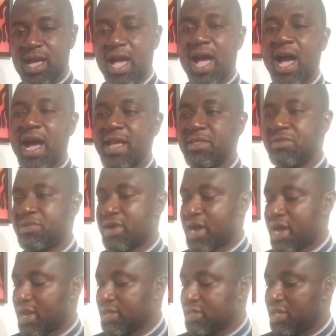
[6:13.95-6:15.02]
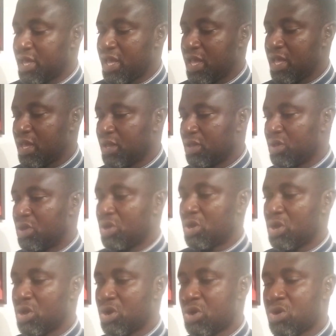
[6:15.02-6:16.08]
I drank the
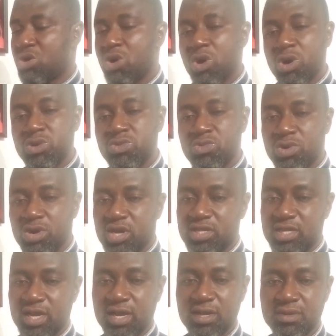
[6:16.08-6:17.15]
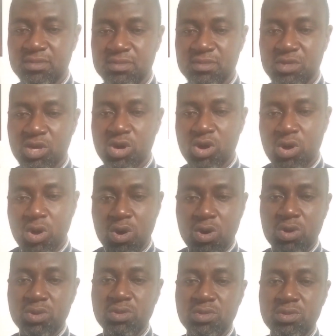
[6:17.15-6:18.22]
cold water.
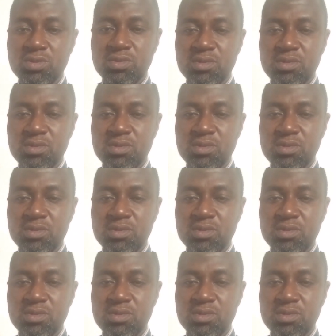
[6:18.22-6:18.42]
Cold.